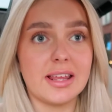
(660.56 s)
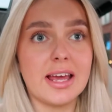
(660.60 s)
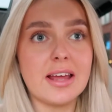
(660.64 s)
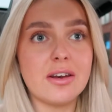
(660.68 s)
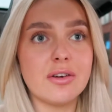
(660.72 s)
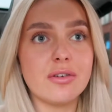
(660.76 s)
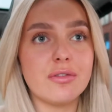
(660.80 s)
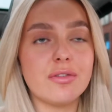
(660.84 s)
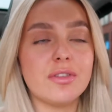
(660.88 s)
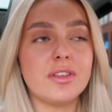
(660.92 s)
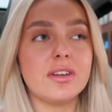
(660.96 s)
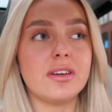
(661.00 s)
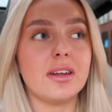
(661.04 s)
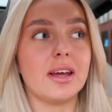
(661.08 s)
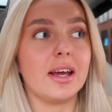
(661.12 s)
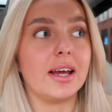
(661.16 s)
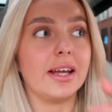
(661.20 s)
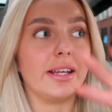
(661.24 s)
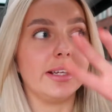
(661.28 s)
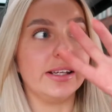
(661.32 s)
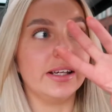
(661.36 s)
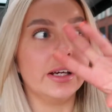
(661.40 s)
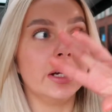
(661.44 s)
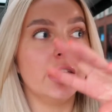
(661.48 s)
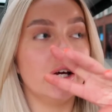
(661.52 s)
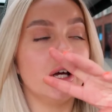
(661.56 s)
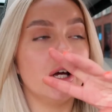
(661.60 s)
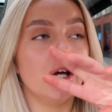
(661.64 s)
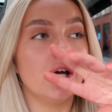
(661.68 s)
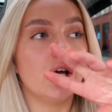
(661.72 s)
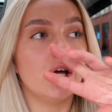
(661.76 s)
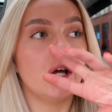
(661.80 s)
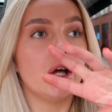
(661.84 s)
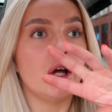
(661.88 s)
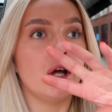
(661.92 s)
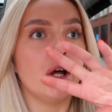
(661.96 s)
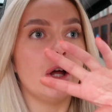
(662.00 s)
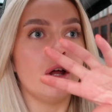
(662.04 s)
the end of the day,
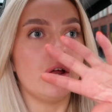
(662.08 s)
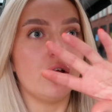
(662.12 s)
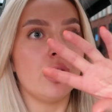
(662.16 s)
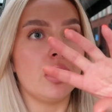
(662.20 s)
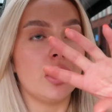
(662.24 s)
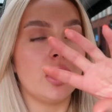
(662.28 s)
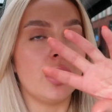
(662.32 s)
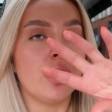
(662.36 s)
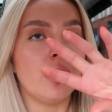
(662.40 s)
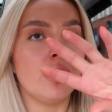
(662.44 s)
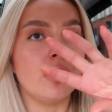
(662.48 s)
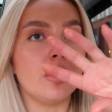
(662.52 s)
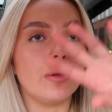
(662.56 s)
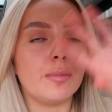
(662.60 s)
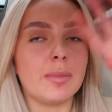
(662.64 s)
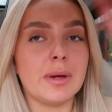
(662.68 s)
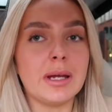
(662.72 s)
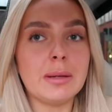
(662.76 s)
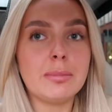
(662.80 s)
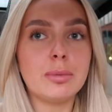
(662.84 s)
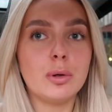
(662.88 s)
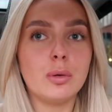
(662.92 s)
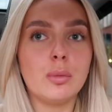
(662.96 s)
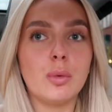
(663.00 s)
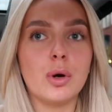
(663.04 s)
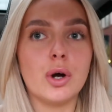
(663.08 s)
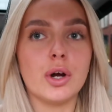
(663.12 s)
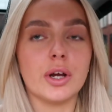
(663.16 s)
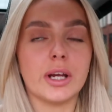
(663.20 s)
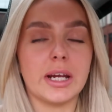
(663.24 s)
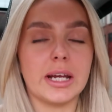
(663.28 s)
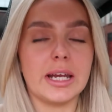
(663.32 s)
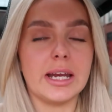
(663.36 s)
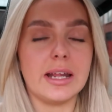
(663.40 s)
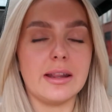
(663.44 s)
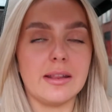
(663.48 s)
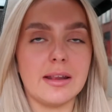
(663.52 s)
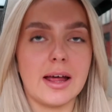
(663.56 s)
the people
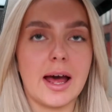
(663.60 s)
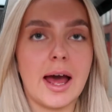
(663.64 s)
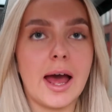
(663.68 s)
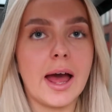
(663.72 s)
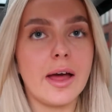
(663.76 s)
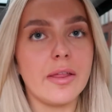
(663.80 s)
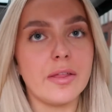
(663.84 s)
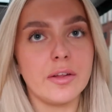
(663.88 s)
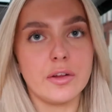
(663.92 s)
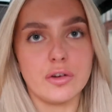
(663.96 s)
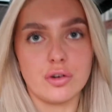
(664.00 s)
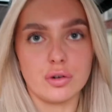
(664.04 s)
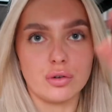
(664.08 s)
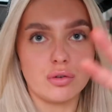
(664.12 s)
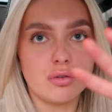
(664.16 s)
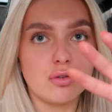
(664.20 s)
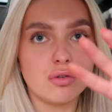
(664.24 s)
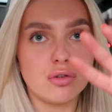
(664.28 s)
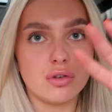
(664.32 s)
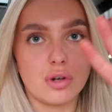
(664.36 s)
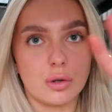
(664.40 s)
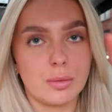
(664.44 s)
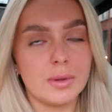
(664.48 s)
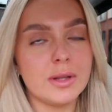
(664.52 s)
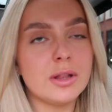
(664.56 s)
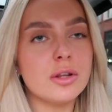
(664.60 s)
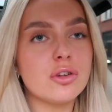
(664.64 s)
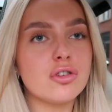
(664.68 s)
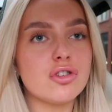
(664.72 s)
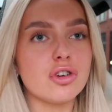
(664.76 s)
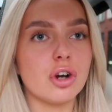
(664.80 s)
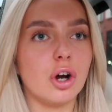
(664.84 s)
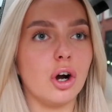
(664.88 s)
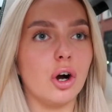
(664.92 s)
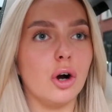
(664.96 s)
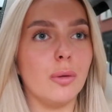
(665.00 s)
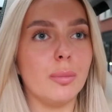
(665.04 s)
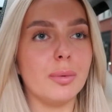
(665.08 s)
working in there, they're just doing the
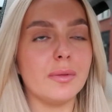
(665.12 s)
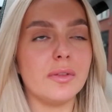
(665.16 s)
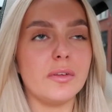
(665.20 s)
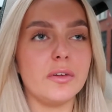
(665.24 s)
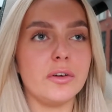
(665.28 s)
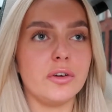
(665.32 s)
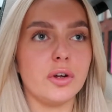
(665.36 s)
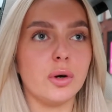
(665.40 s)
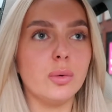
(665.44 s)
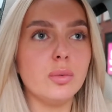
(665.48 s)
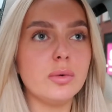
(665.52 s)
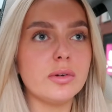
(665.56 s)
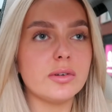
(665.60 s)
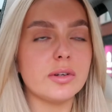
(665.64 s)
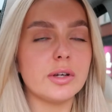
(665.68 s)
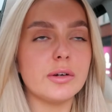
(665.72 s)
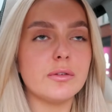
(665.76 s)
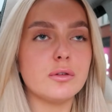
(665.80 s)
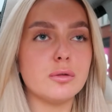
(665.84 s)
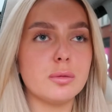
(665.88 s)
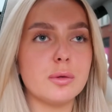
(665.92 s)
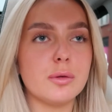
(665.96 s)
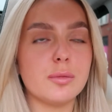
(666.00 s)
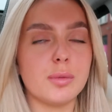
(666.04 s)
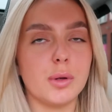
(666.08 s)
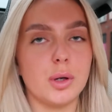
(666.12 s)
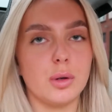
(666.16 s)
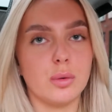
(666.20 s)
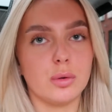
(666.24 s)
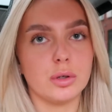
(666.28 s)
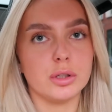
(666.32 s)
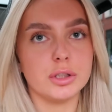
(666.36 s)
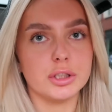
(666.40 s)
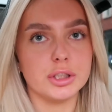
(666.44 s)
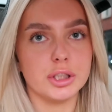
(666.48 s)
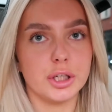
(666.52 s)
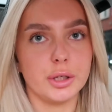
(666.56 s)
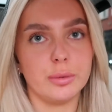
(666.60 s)
job, they don't deserve to be
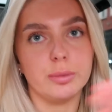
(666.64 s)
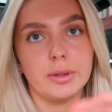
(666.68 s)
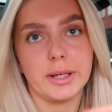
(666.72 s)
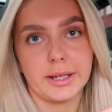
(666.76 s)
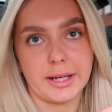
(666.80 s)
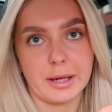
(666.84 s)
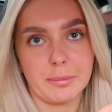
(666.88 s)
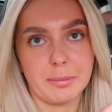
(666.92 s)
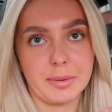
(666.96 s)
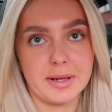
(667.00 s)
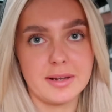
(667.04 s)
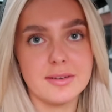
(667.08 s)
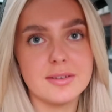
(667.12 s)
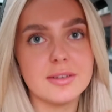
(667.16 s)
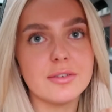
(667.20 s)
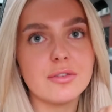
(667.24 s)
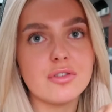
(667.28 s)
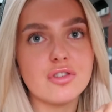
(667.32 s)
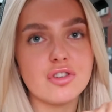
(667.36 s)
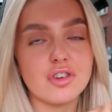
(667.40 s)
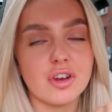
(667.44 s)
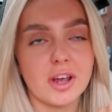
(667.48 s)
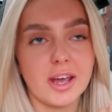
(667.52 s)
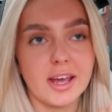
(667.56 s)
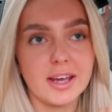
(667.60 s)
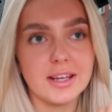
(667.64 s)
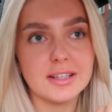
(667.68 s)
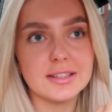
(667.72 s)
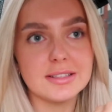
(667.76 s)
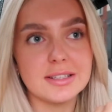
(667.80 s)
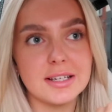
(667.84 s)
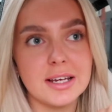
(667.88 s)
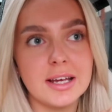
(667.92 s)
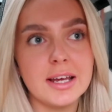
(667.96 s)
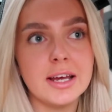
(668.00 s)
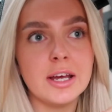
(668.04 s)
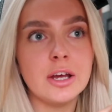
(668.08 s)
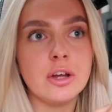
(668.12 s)
spoken to like a piece of shit.
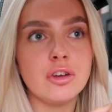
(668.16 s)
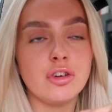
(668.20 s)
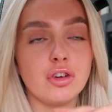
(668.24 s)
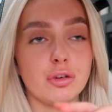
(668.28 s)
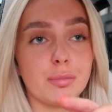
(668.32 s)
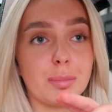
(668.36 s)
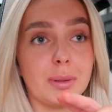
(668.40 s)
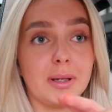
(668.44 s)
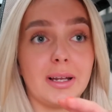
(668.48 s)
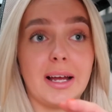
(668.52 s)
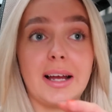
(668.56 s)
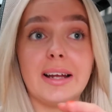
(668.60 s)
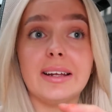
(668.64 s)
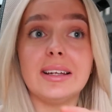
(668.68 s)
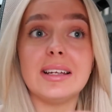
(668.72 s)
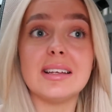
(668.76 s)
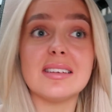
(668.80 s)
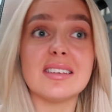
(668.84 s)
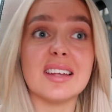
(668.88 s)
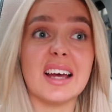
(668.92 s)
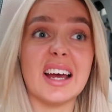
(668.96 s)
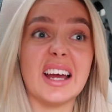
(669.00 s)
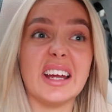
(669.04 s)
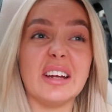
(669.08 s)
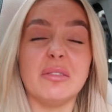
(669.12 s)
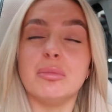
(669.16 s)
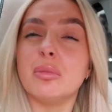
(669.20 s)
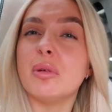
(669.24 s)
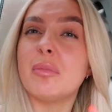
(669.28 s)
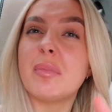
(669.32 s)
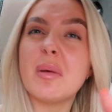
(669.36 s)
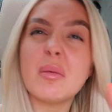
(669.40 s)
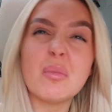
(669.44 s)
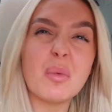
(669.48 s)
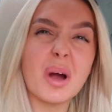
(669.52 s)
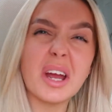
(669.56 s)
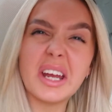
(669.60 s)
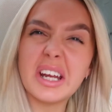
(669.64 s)
Just politely say, we've
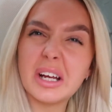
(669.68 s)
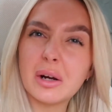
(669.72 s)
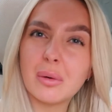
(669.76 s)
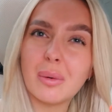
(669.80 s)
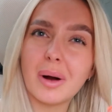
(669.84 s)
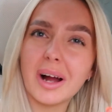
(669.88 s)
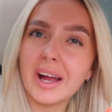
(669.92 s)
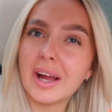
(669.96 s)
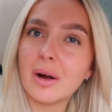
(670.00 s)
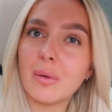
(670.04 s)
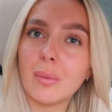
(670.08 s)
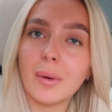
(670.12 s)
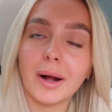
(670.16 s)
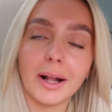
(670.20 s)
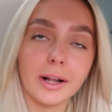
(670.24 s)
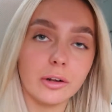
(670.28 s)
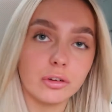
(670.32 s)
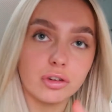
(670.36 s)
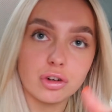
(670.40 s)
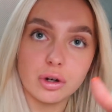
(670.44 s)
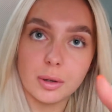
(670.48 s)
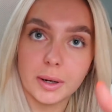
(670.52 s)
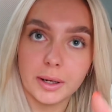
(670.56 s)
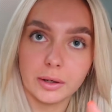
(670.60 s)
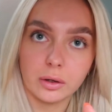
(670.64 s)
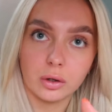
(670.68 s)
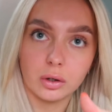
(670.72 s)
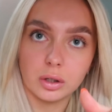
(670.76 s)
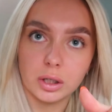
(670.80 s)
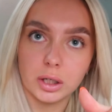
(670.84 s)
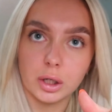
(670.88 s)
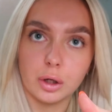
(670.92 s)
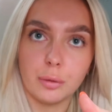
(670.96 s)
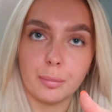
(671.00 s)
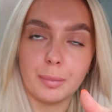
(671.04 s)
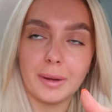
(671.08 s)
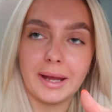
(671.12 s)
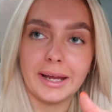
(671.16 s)
been waiting quite a while, do you know how long
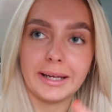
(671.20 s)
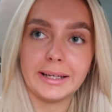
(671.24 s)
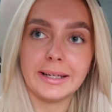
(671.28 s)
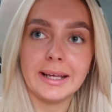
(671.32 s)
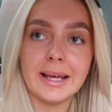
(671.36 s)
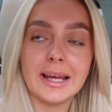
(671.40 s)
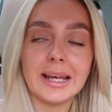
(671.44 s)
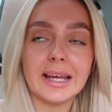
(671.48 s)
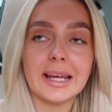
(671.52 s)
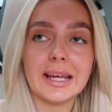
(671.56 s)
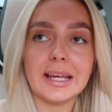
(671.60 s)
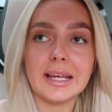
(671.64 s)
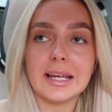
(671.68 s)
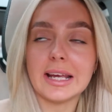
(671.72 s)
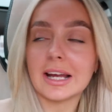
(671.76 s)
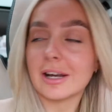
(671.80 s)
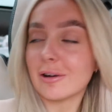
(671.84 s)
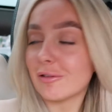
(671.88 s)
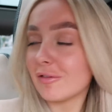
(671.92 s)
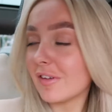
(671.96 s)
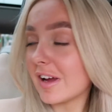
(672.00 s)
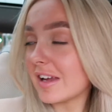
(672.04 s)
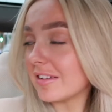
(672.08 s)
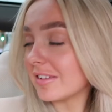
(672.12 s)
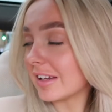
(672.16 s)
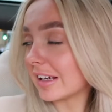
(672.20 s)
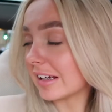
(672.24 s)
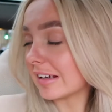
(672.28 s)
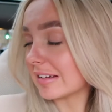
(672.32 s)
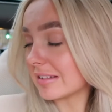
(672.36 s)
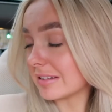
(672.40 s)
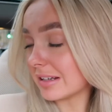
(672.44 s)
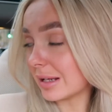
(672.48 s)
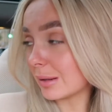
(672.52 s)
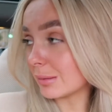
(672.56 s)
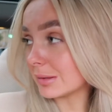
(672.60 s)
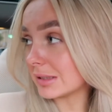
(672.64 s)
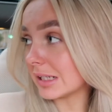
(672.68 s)
it'll be? He had a face like a
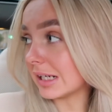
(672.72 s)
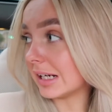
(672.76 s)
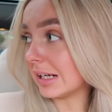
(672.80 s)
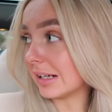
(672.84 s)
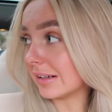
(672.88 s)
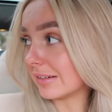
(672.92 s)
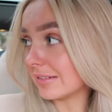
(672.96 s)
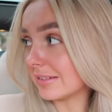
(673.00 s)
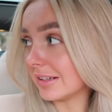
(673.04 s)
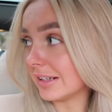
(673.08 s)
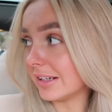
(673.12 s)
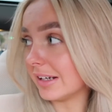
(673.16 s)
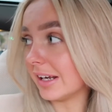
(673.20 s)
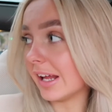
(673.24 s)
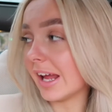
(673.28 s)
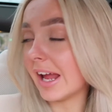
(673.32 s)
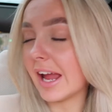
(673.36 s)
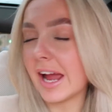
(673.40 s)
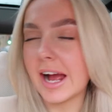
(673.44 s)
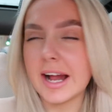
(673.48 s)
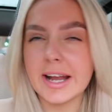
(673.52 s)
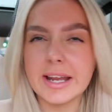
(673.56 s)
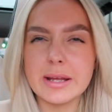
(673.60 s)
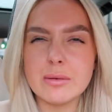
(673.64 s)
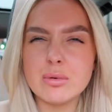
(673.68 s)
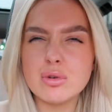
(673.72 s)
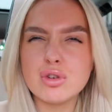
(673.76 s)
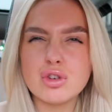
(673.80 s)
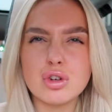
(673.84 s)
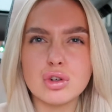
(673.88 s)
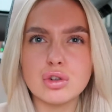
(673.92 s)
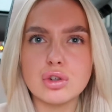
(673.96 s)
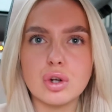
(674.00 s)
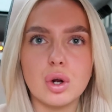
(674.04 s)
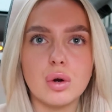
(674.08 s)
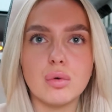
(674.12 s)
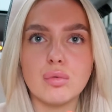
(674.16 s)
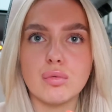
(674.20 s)
slapped ass, didn't it? And he was
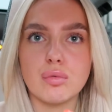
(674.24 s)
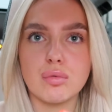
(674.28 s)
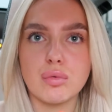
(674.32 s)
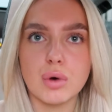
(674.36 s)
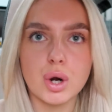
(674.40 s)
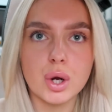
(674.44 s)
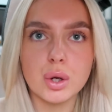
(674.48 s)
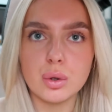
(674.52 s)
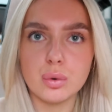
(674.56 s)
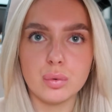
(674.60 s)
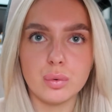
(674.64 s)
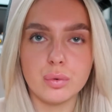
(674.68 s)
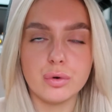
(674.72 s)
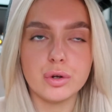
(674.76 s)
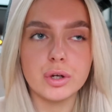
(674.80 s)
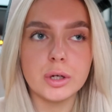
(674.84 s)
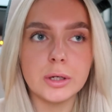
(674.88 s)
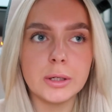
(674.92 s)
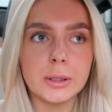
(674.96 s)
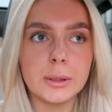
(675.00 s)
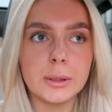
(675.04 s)
just rude.